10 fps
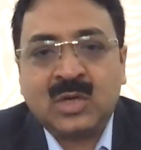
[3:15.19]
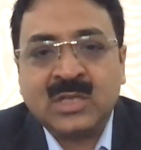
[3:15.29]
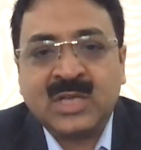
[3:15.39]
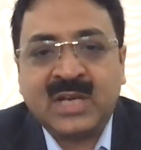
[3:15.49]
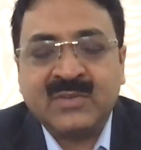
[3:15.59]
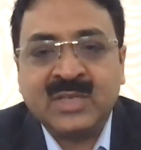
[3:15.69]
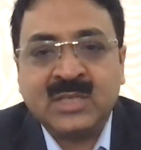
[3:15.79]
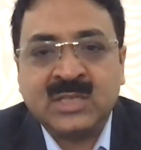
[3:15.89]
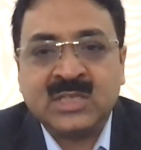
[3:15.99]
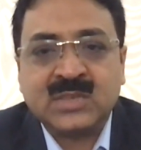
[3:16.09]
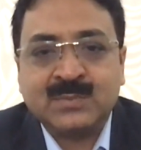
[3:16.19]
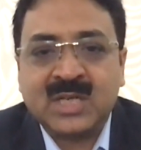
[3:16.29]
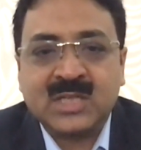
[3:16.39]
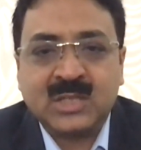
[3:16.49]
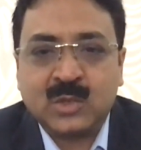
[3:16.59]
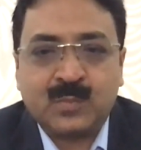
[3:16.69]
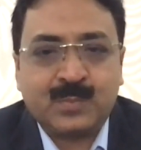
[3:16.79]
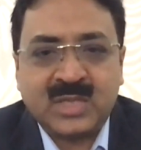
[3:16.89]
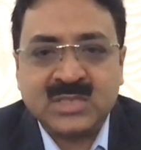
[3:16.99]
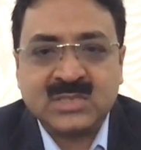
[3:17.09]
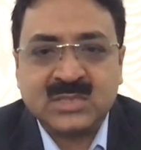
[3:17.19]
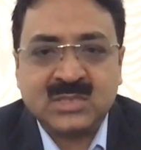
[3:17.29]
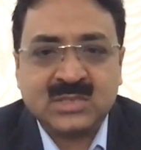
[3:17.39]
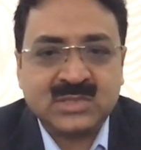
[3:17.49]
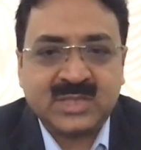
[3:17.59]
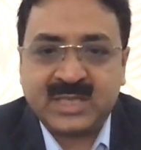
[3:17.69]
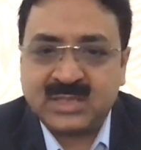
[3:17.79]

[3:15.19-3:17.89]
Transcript: on having a niche market of pulsars